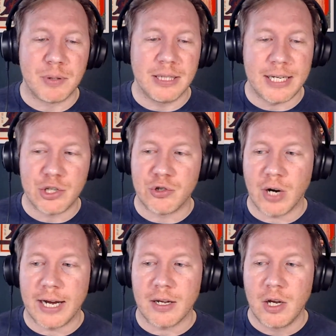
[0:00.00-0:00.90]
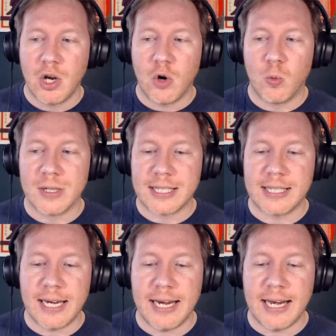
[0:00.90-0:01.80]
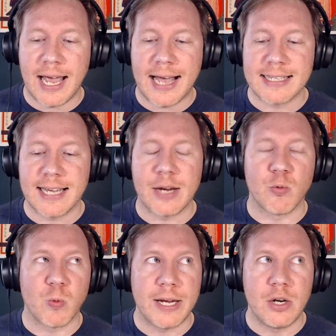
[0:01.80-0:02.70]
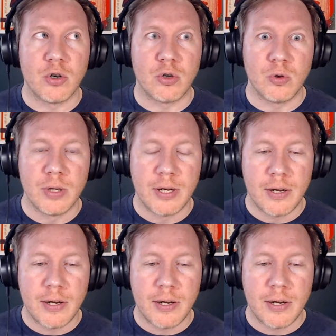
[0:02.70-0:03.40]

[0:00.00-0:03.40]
police strike was seen as a real